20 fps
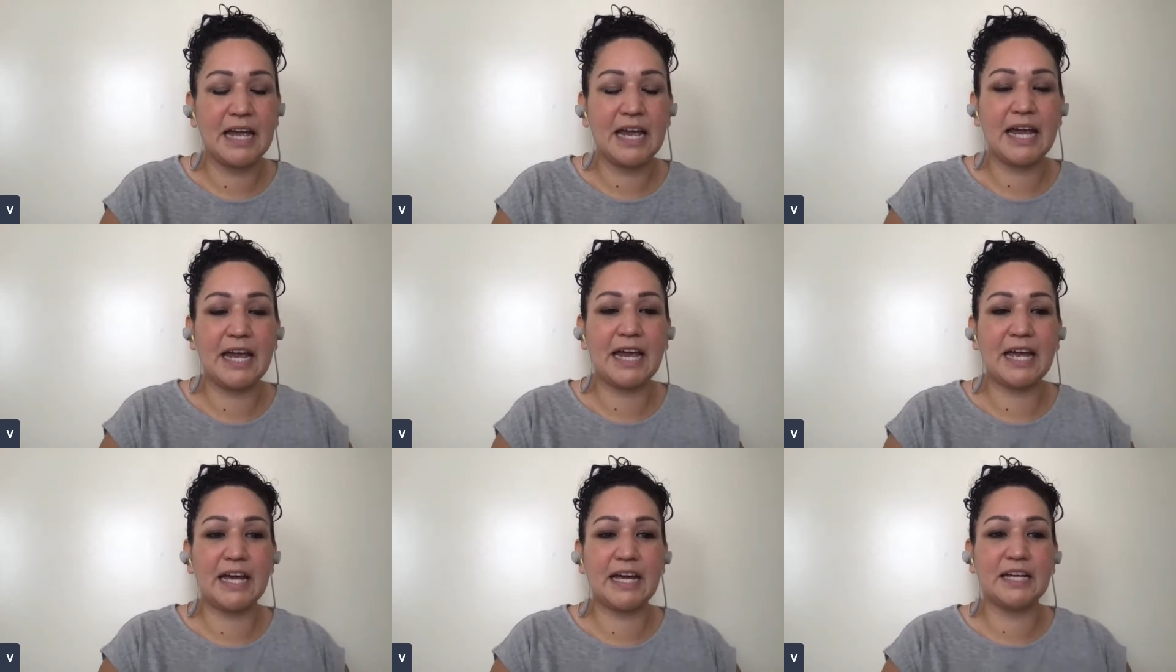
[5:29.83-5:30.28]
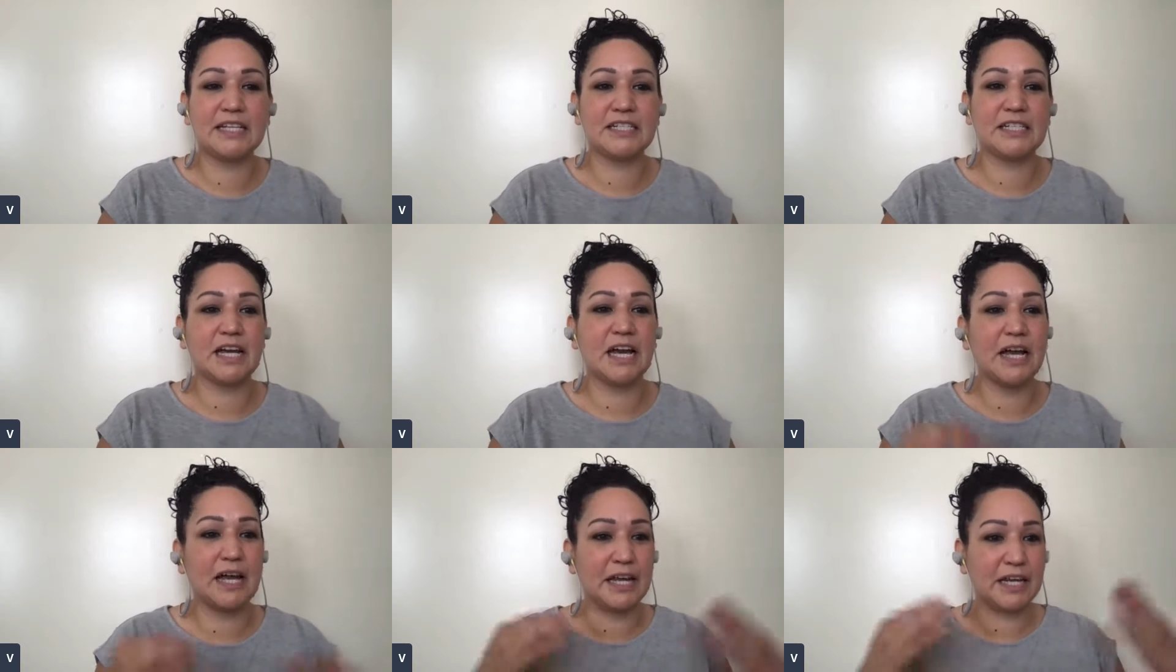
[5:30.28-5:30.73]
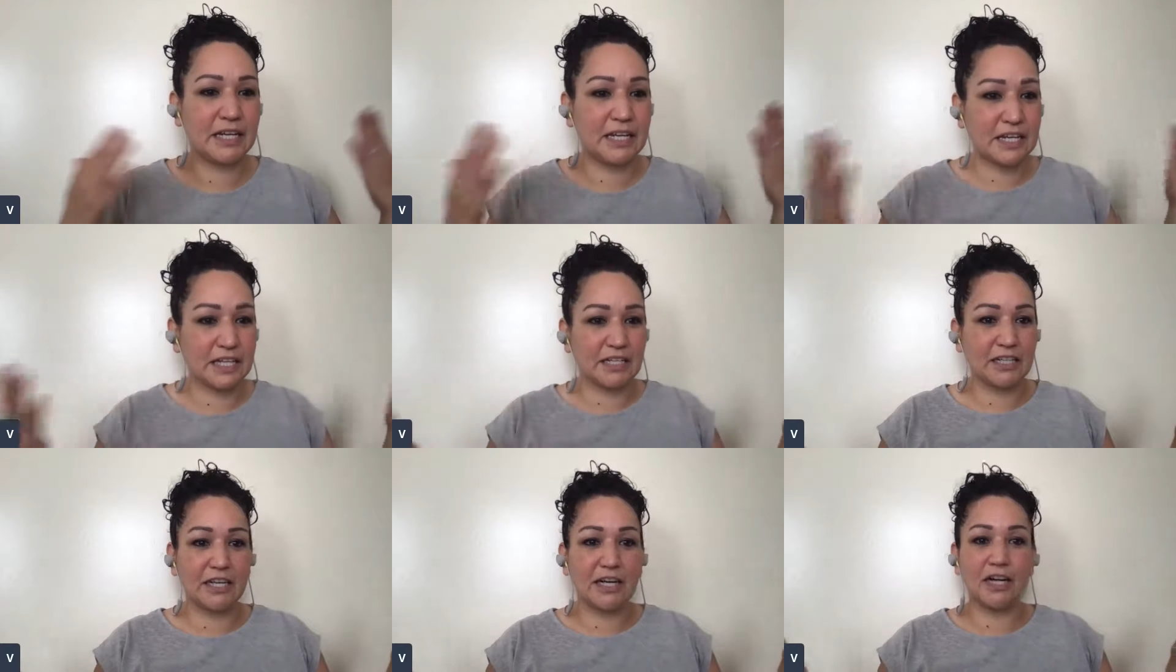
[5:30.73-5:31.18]
And I
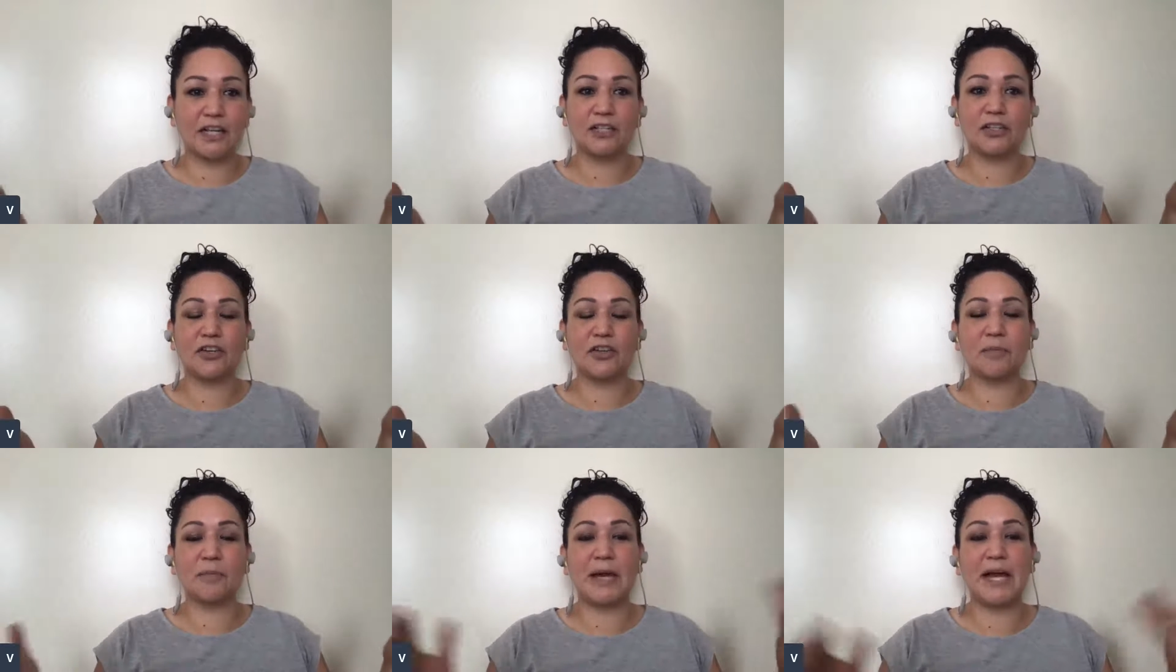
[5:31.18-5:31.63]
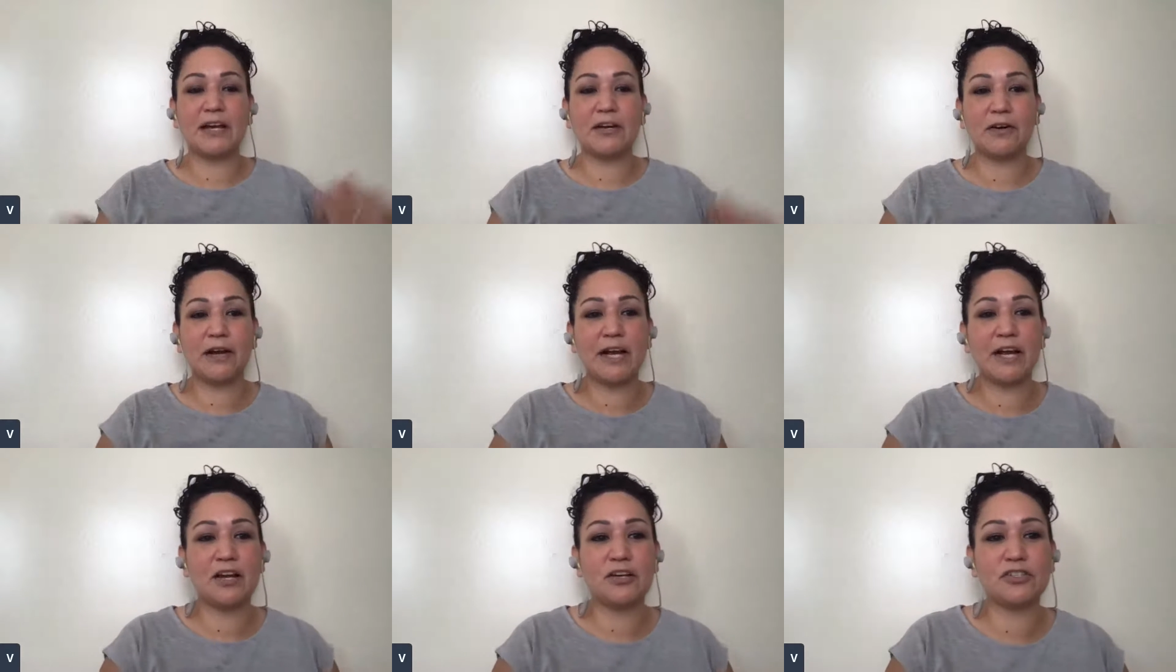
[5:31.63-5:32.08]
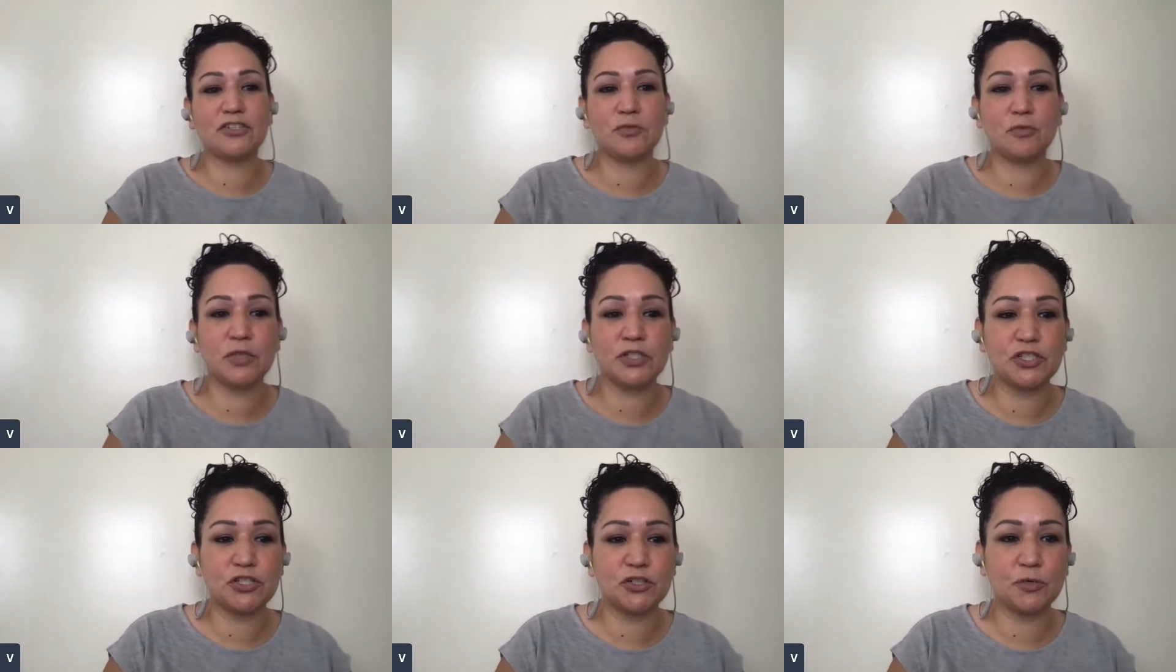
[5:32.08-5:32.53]
can color the background.
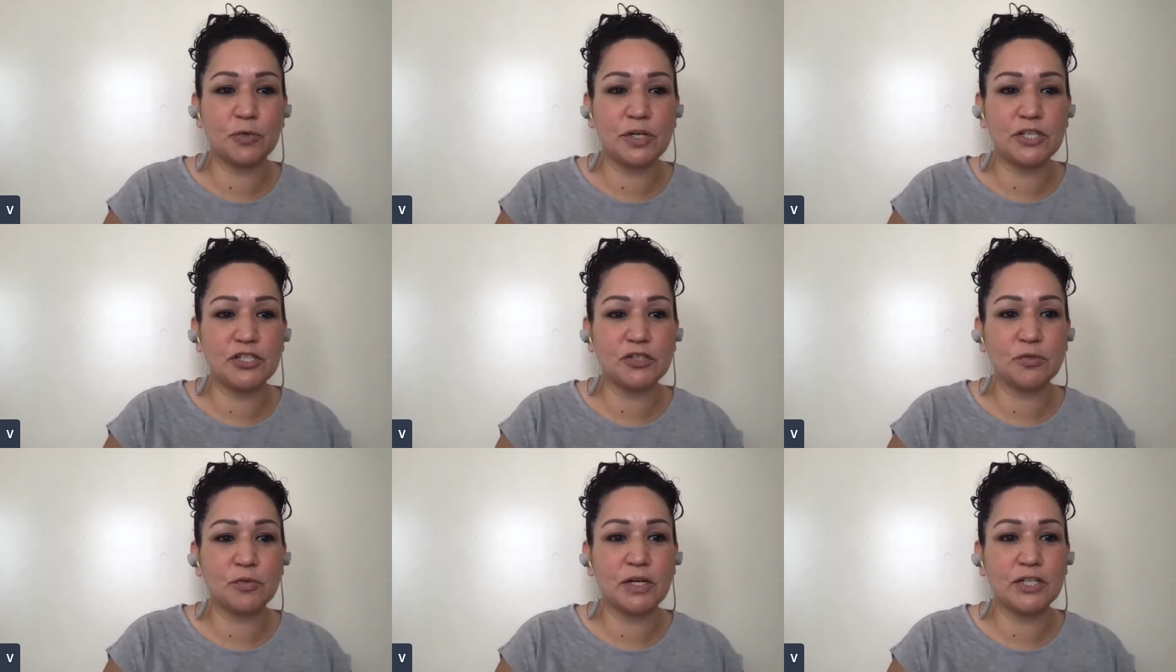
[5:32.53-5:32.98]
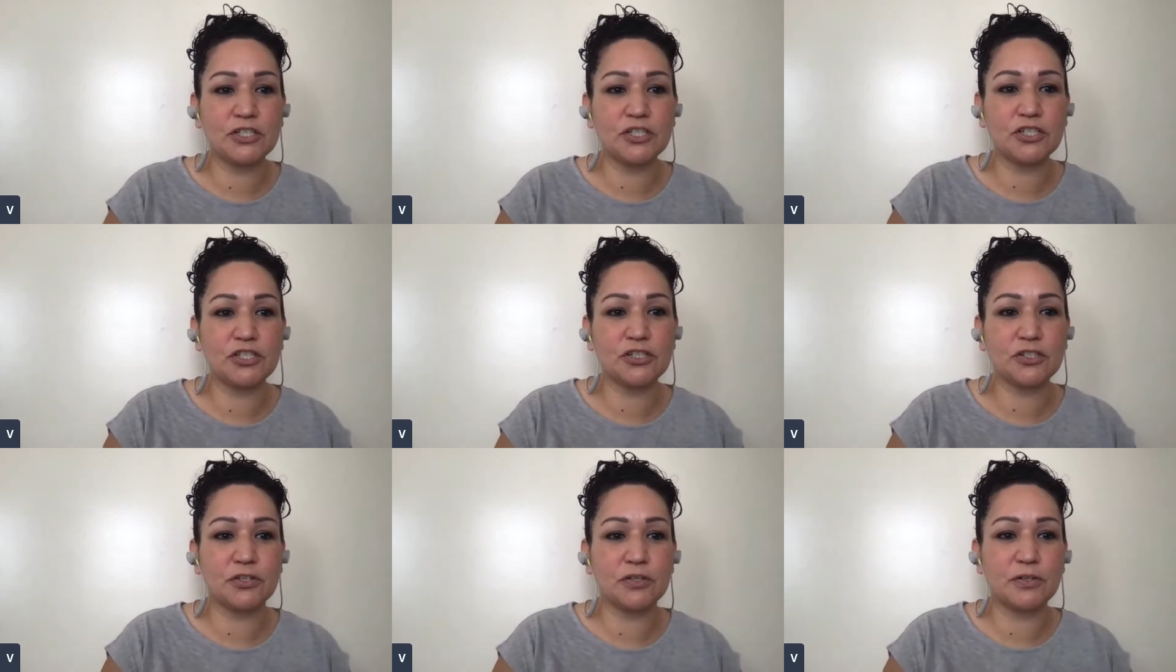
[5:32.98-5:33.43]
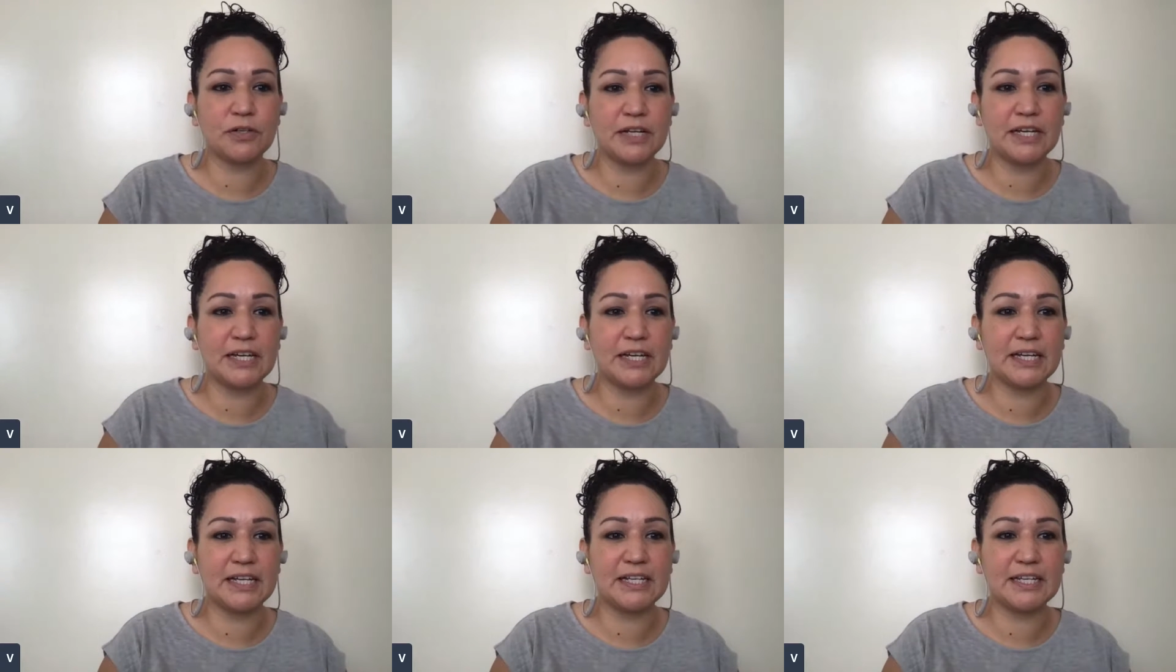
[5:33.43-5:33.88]
What you're going to want to do
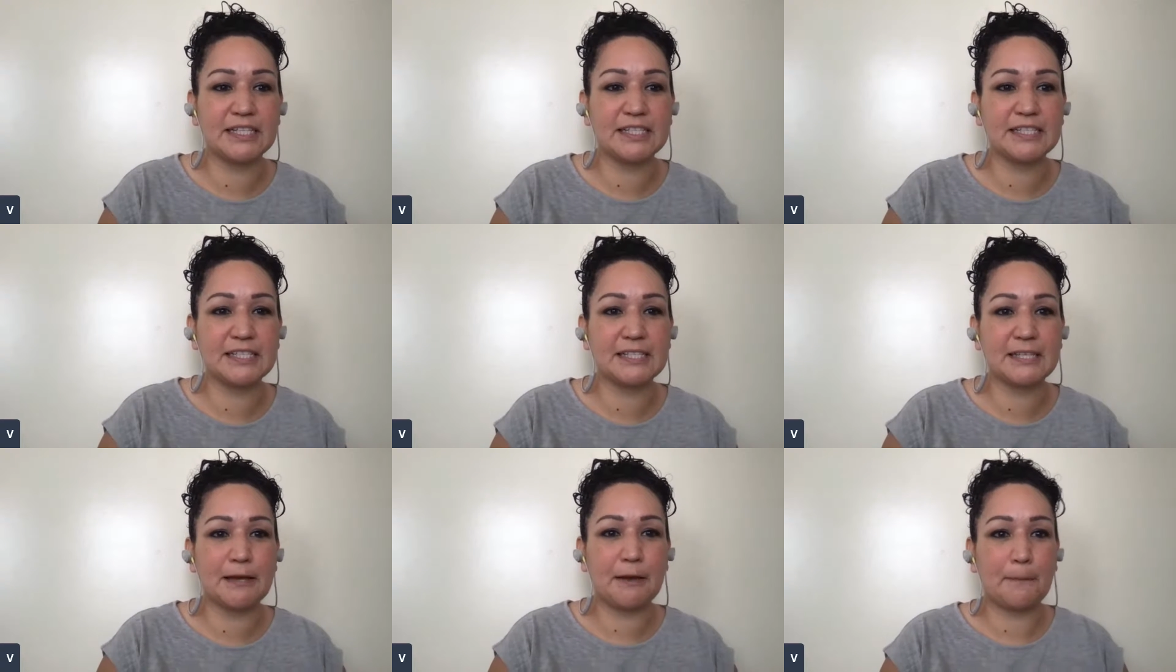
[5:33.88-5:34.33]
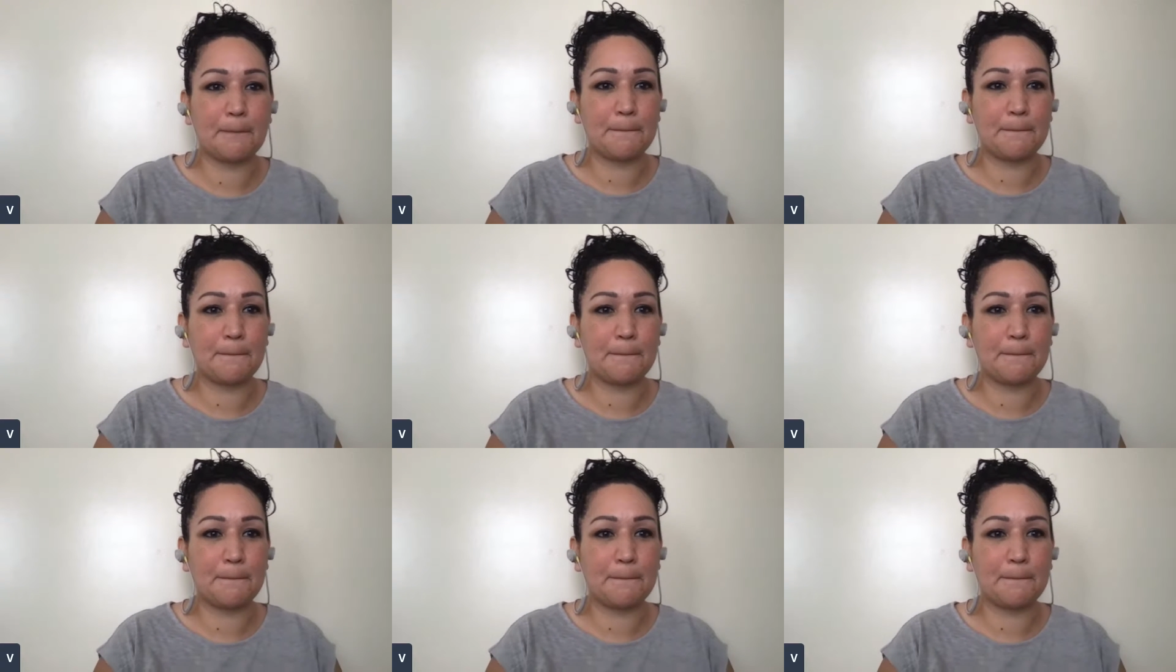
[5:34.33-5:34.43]
is